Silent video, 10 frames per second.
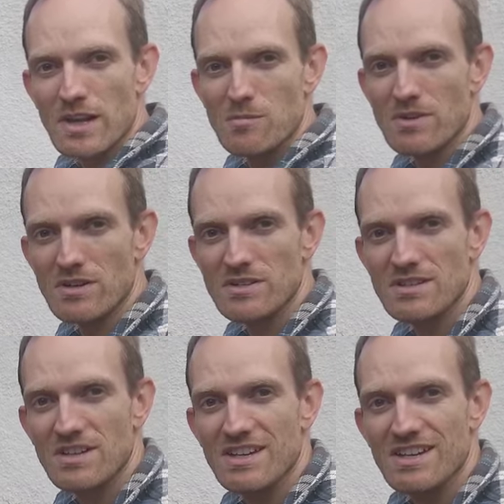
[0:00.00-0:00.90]
neighbors,
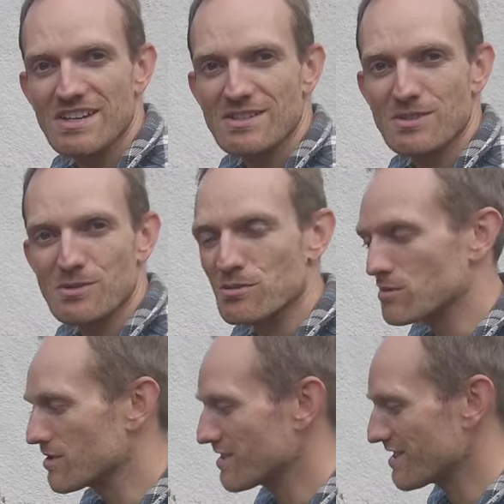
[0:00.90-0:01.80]
so
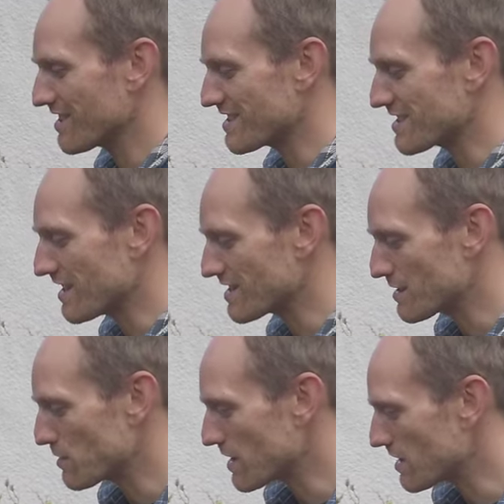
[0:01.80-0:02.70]
it's nice
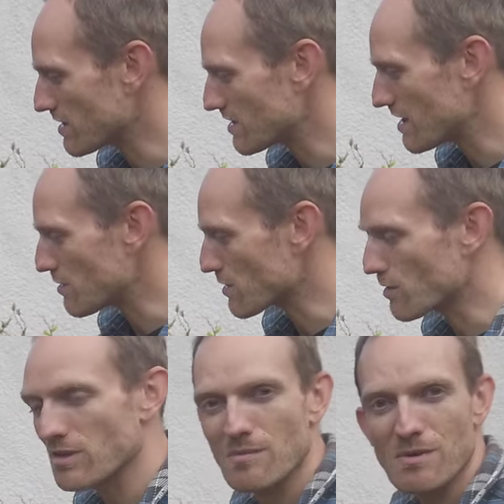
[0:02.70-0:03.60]
that we can now
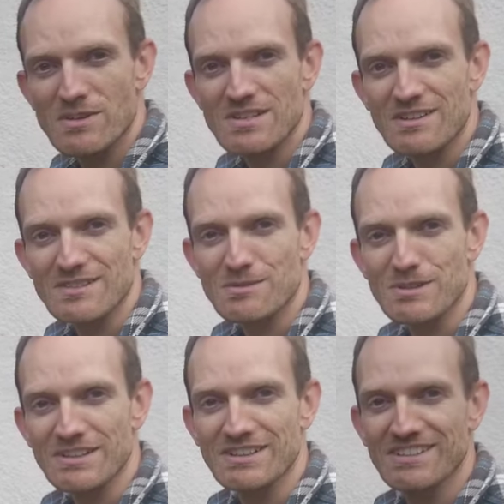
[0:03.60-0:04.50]
grow them ourselves as well.